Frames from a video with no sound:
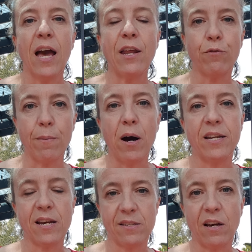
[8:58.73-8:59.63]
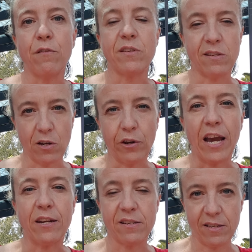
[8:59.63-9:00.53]
and remind ourselves it's
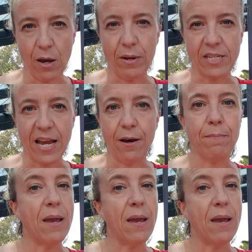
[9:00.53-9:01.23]
okay to slow it down.